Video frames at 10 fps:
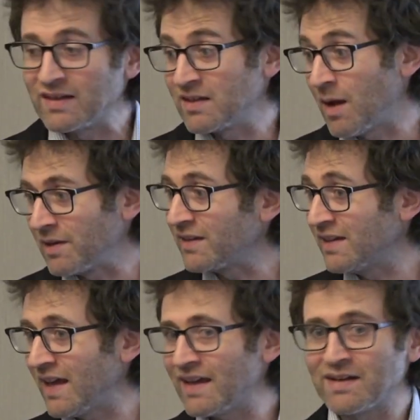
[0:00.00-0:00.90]
coming
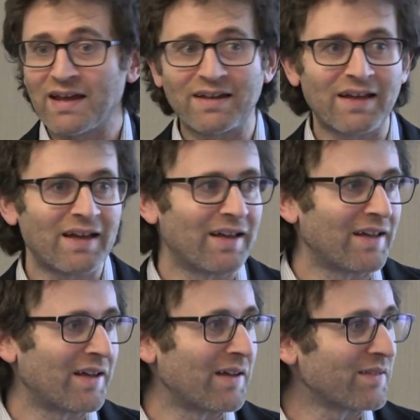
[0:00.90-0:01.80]
today and
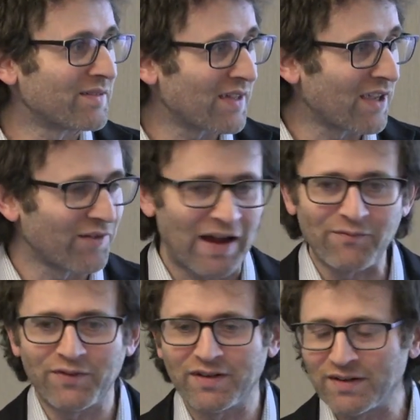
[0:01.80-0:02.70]
sticking around
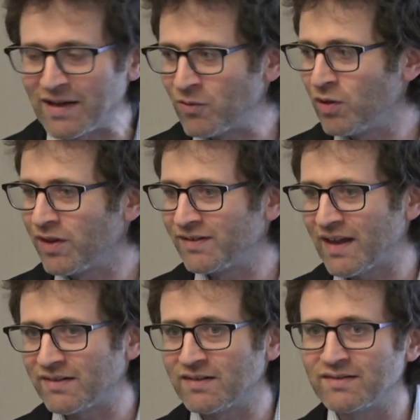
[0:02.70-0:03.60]
for all the
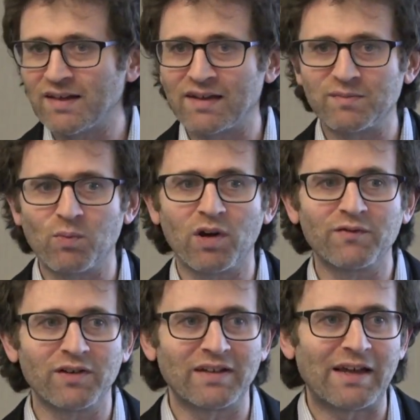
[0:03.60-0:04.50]
sessions. It's been
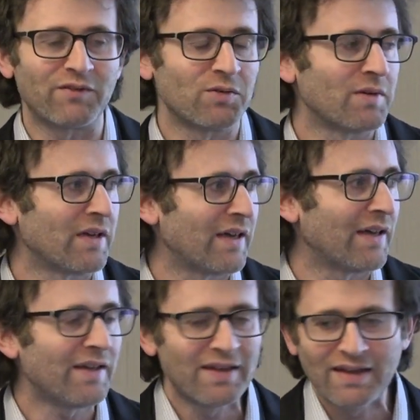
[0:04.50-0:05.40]
wonderful to have you here.
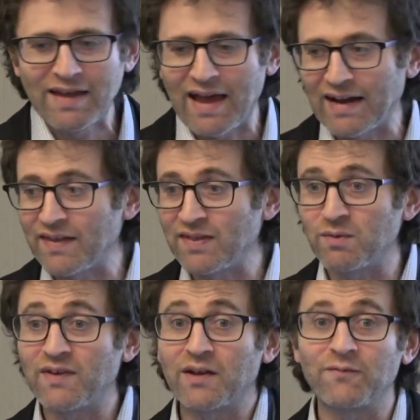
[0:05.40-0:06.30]
And I think we've
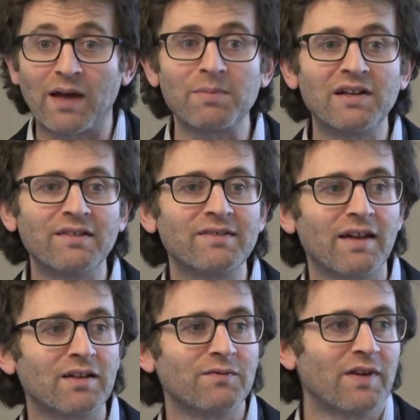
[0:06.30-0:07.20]
had a fabulous set
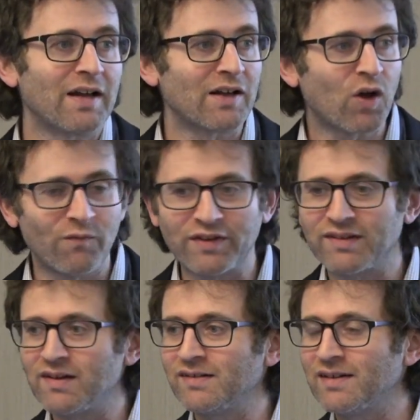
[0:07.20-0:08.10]
of
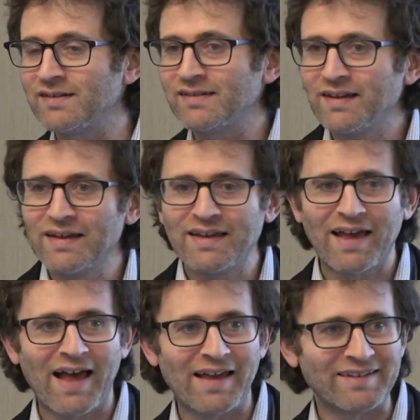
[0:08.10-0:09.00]
conversations.
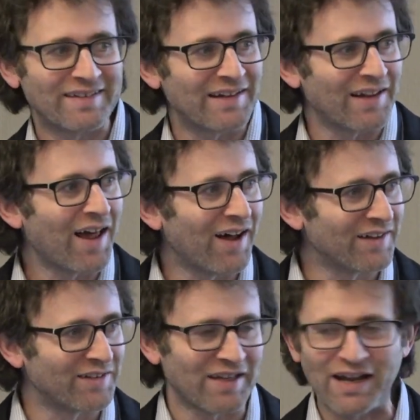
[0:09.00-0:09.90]
It's a little
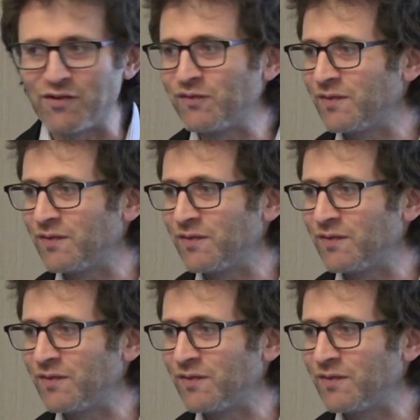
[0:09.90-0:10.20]
hard to kind of